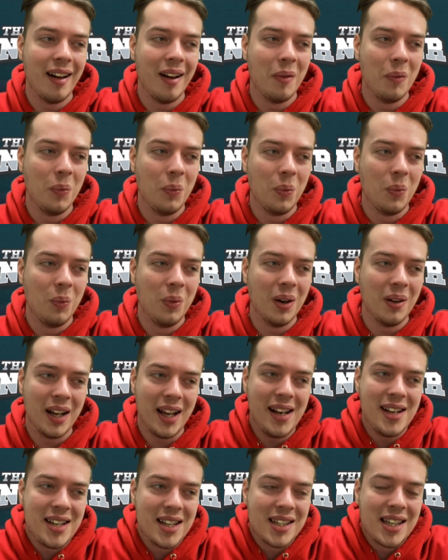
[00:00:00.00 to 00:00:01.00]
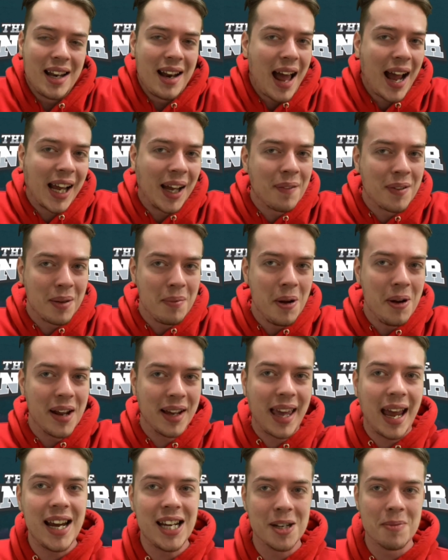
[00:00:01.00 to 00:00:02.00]
The lack of
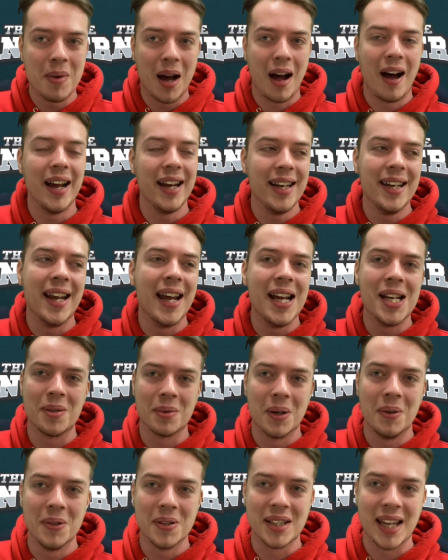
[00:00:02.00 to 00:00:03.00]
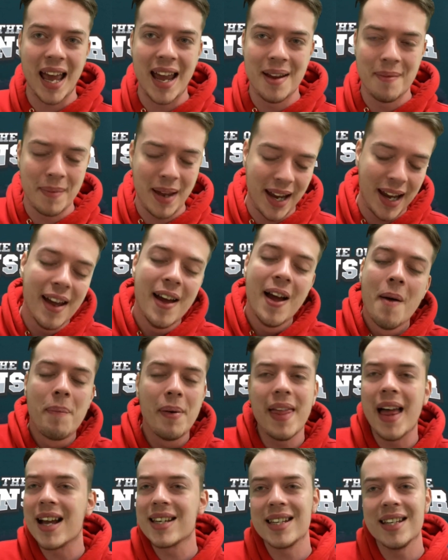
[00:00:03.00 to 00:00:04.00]
communication behind it is what was getting me. But
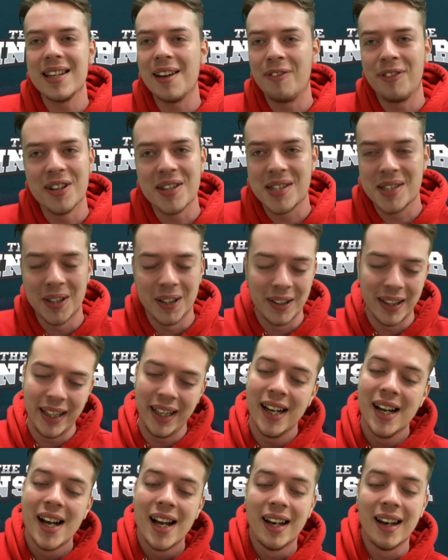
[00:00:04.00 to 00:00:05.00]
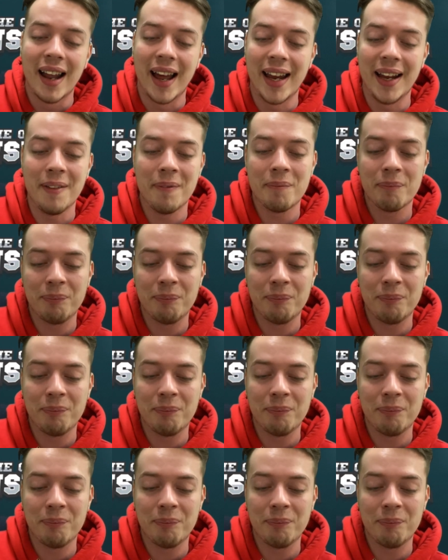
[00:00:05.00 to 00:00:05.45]
that's a different story. Like,